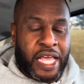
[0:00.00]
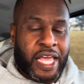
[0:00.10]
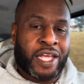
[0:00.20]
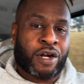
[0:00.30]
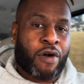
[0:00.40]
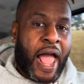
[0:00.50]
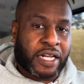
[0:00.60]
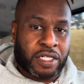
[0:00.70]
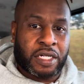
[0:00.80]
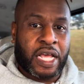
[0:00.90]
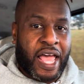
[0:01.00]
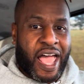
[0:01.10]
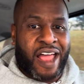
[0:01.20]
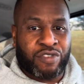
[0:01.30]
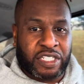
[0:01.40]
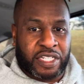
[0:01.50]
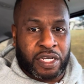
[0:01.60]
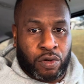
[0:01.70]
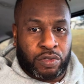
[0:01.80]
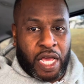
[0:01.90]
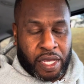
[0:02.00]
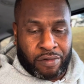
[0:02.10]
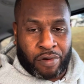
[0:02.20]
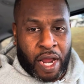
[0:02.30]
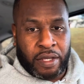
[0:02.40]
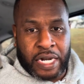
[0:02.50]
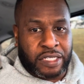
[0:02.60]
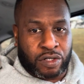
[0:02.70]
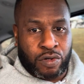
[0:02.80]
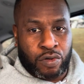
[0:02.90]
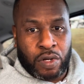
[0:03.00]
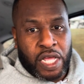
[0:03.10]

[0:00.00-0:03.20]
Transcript: interaction every single day, right? And that's cool.